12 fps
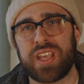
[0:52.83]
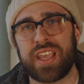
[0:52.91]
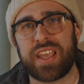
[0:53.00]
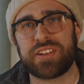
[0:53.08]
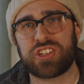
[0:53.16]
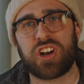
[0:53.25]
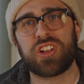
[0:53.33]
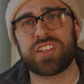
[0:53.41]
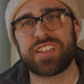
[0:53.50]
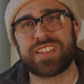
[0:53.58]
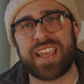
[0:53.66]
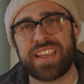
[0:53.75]
and call
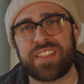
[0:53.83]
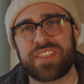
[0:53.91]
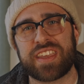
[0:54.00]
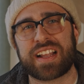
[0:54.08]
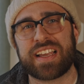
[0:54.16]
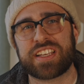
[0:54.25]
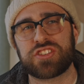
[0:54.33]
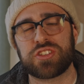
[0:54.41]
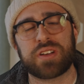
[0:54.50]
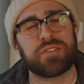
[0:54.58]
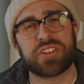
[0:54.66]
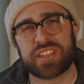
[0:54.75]
it a day and think I could
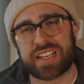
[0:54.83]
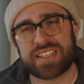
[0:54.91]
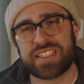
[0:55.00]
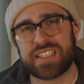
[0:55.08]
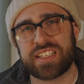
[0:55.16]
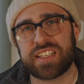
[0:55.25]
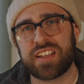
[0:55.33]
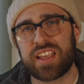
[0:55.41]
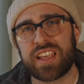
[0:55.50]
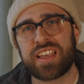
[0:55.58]
do everything I needed